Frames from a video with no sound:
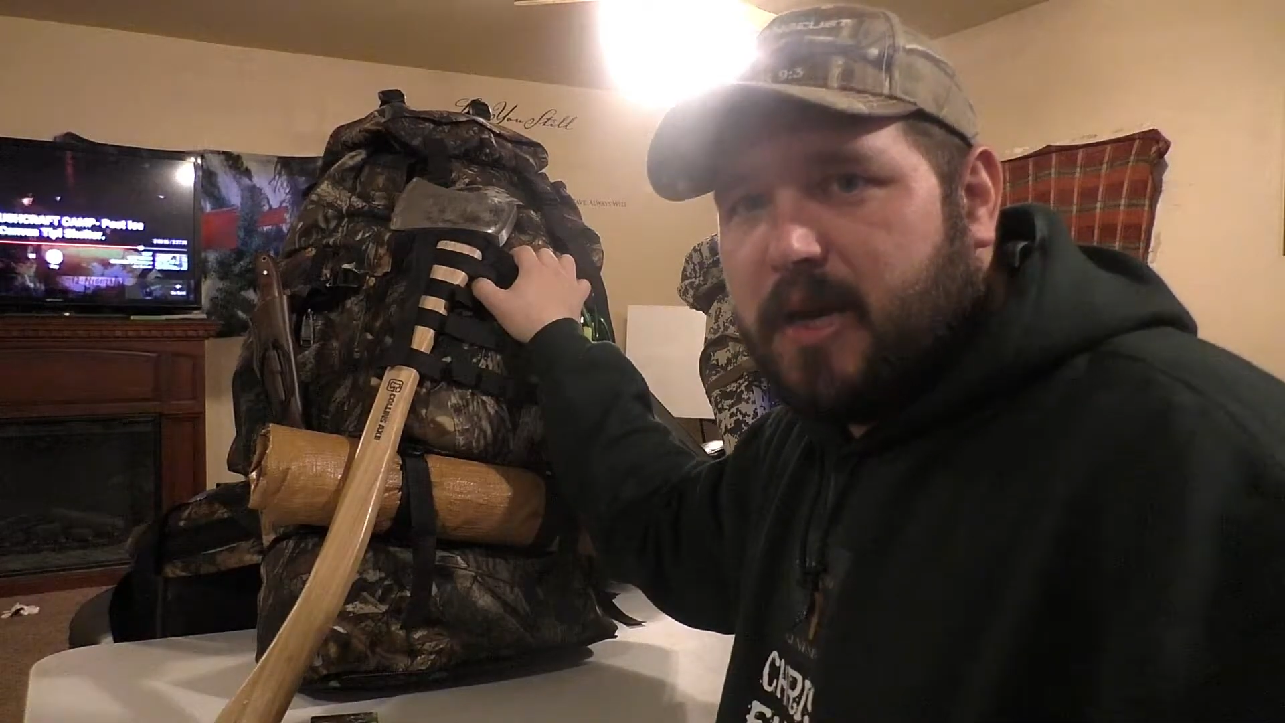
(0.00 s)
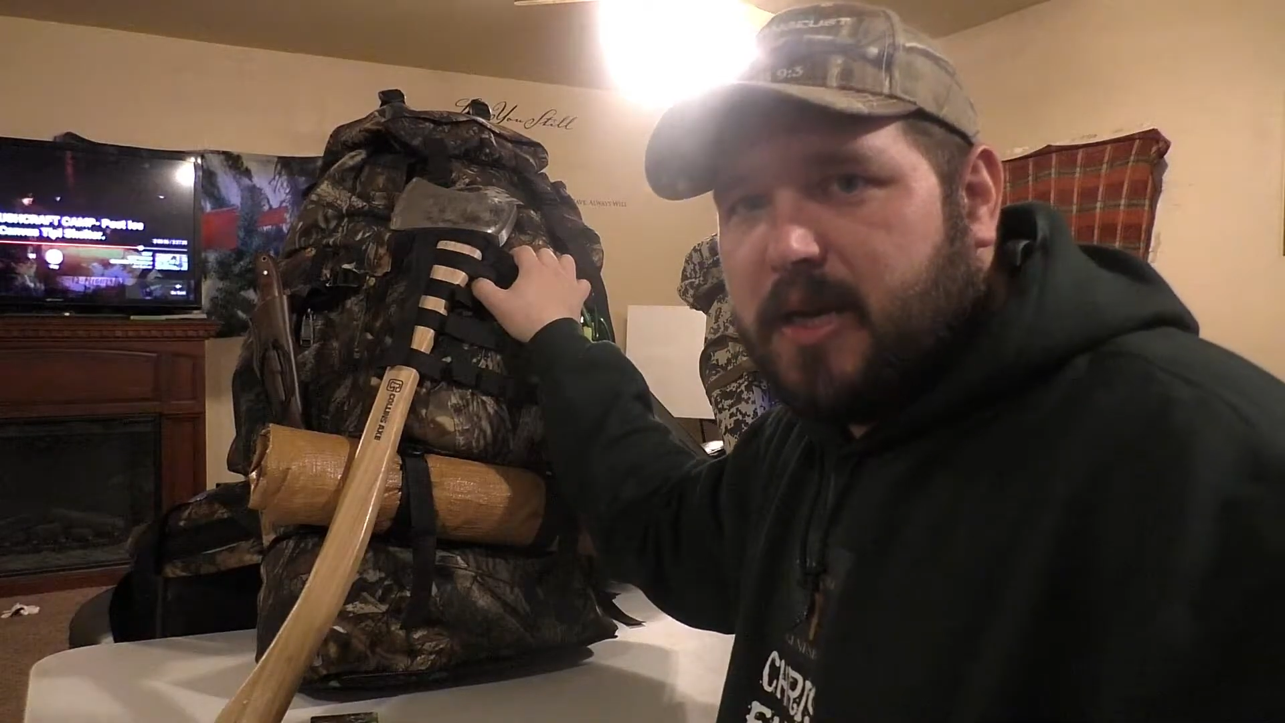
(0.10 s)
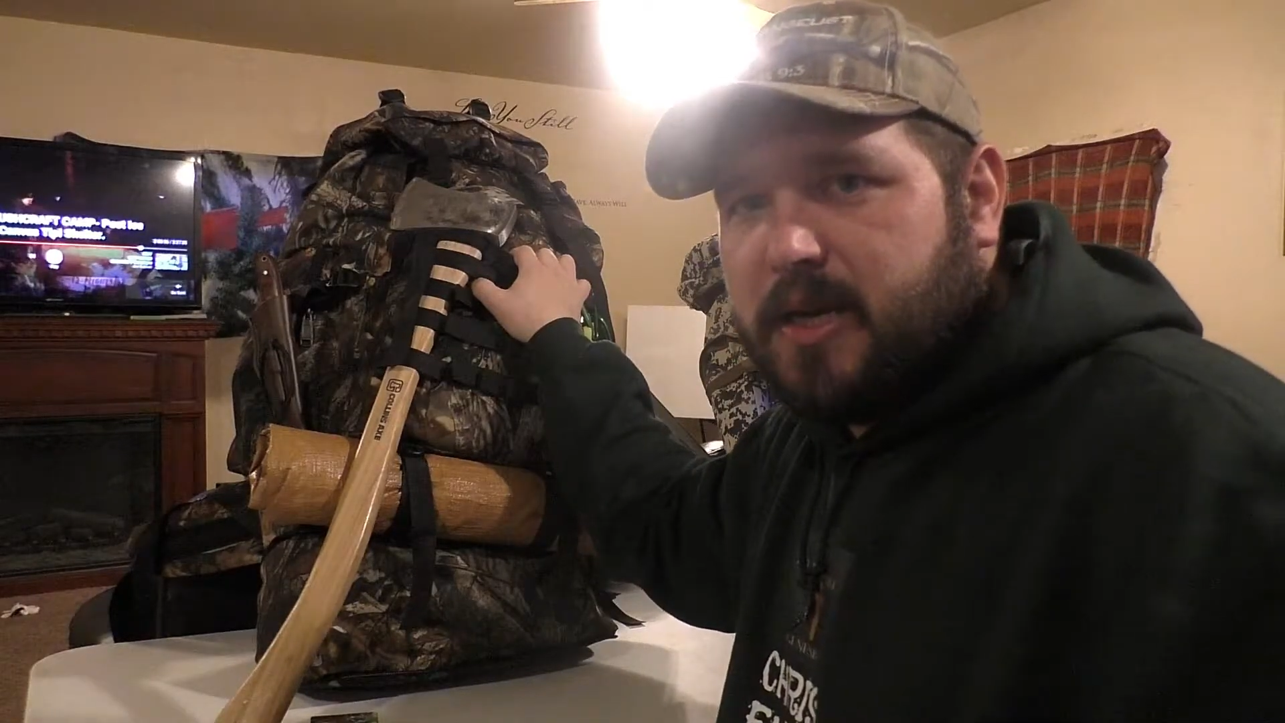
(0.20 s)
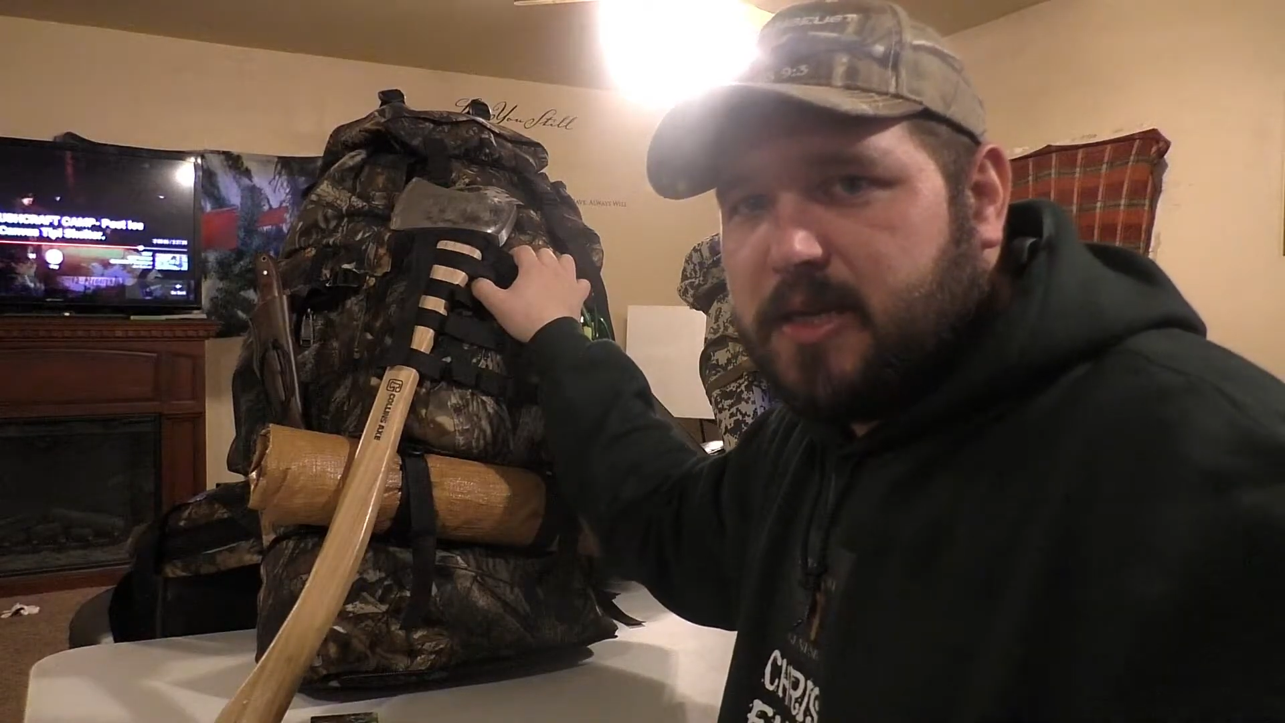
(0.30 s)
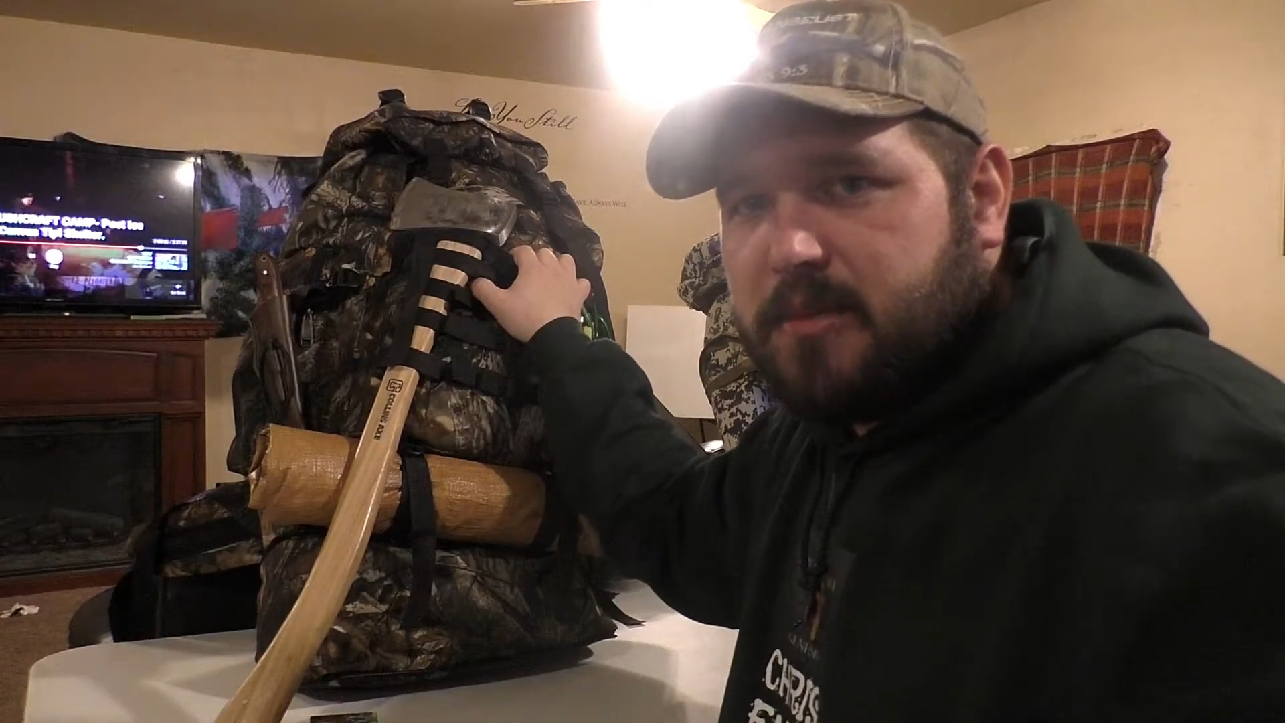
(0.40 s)

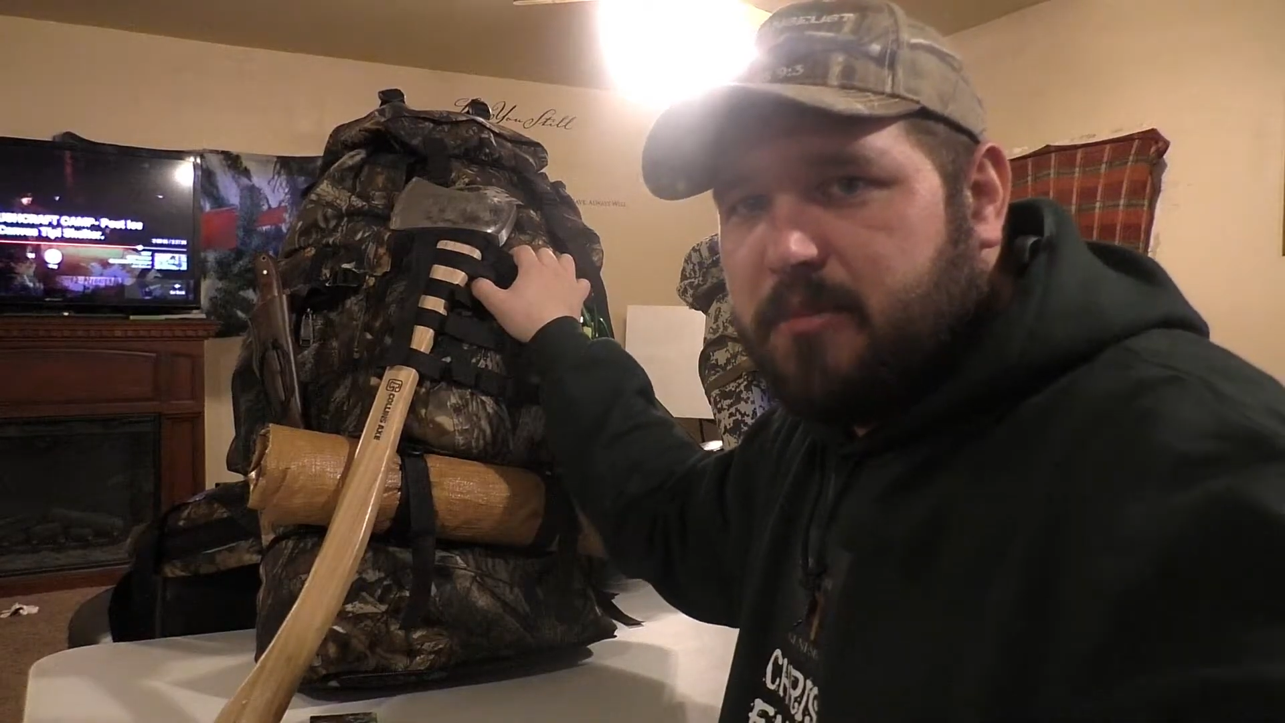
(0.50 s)
custom